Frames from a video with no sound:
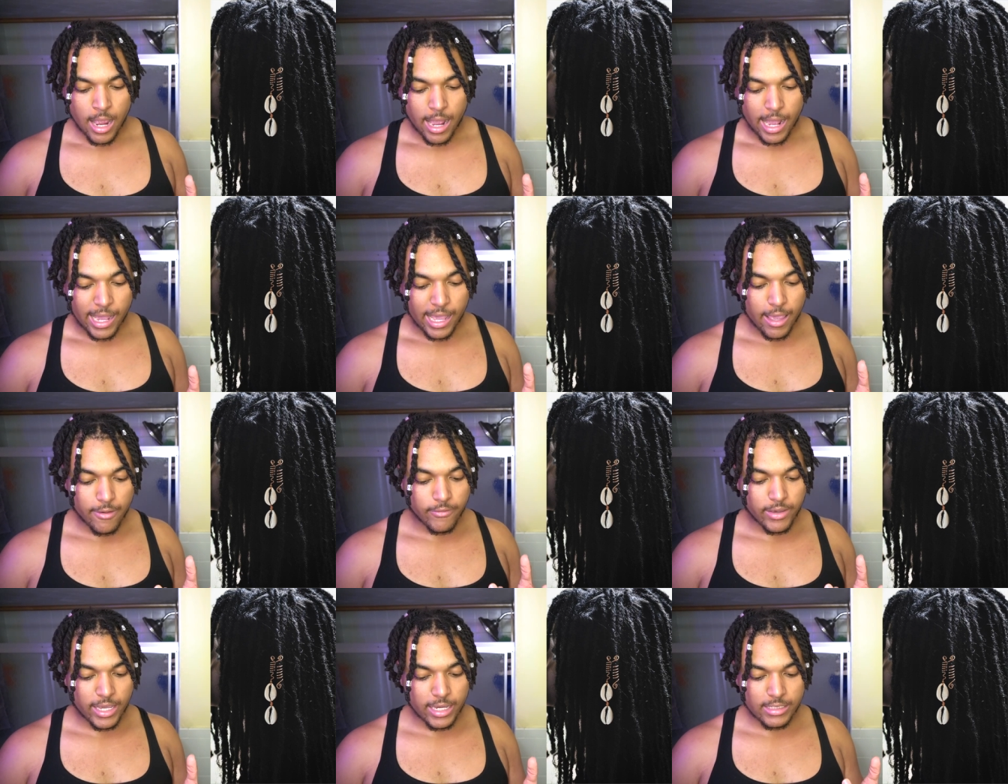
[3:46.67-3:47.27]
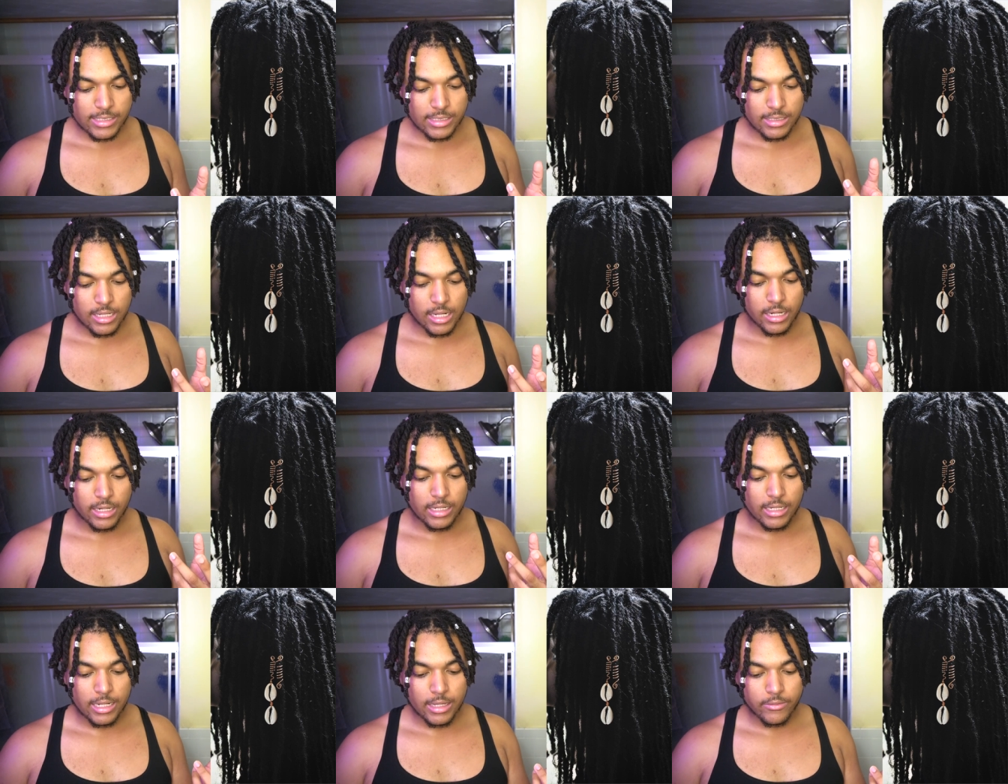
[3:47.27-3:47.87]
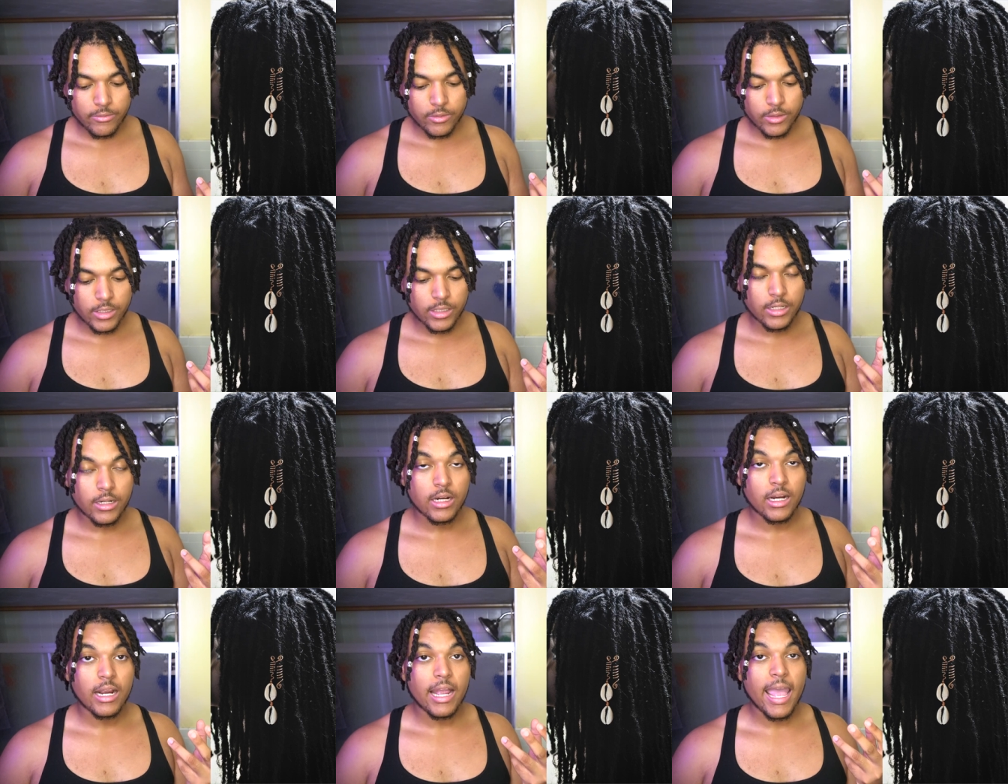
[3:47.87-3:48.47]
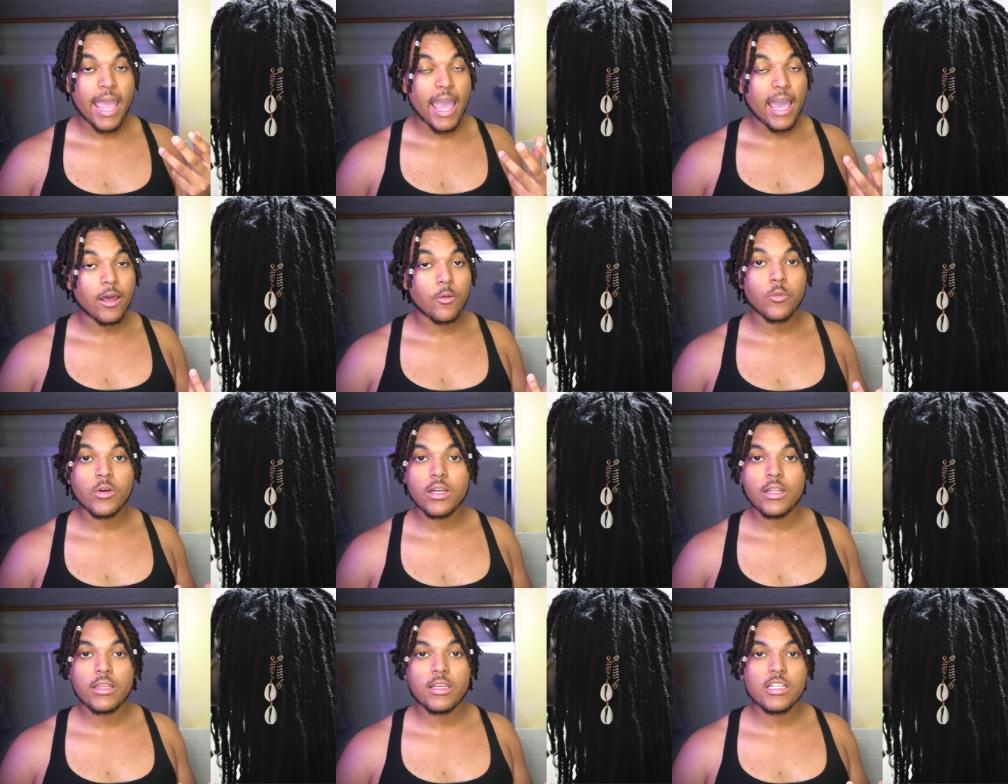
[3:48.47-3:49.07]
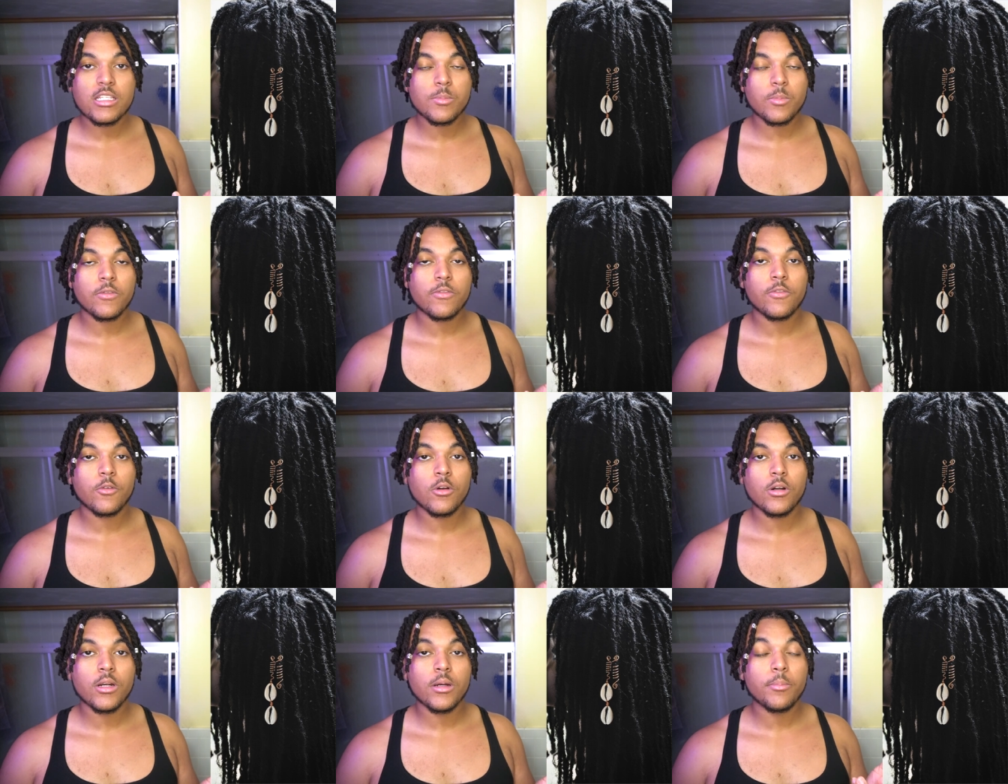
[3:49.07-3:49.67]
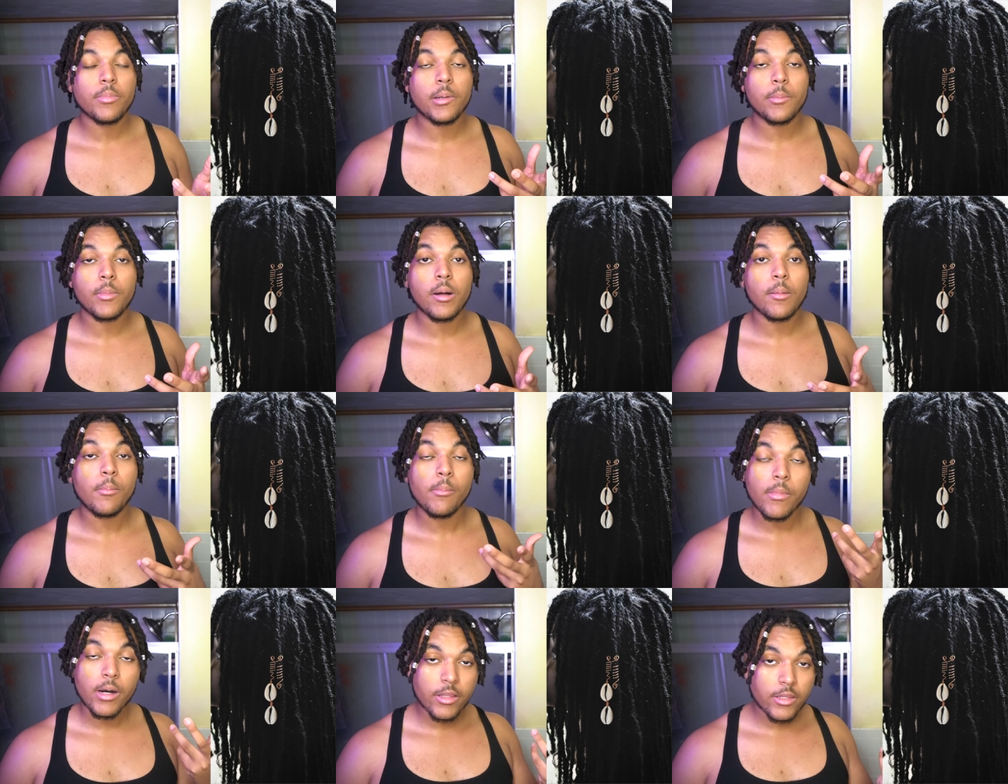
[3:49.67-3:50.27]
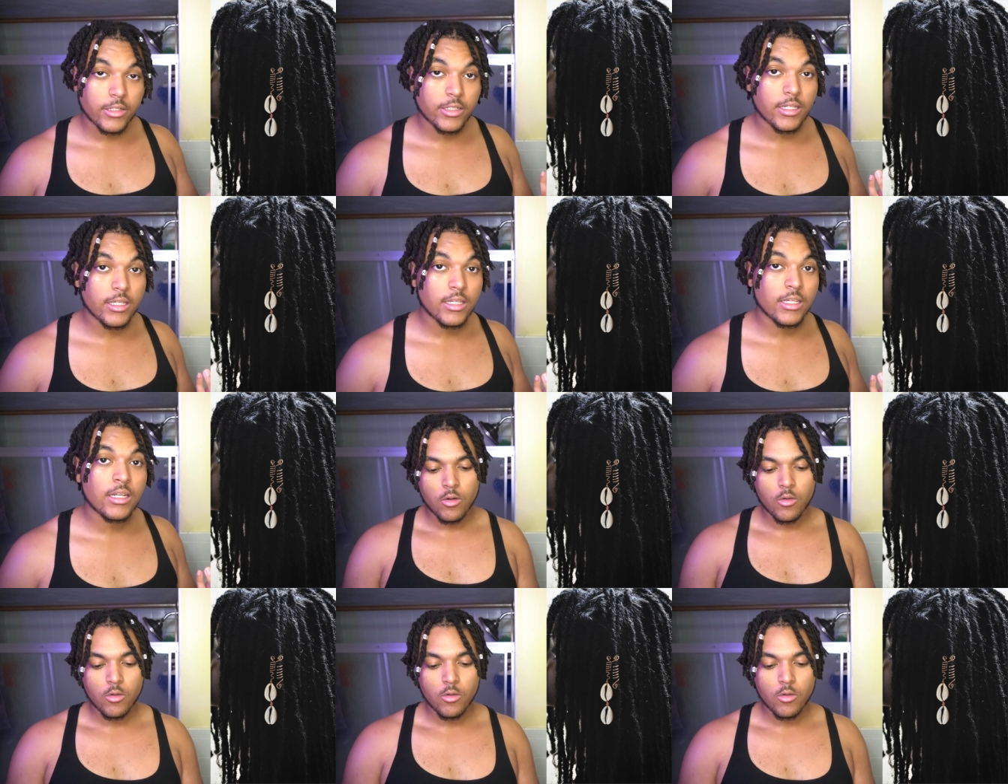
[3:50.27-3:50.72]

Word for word: I have actually never had one of these before, but my mother did,